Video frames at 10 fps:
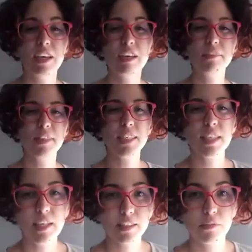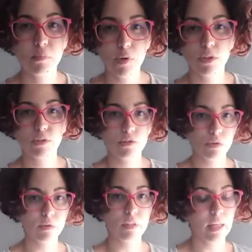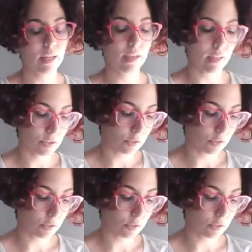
If it's a negative impression, you didn't like it,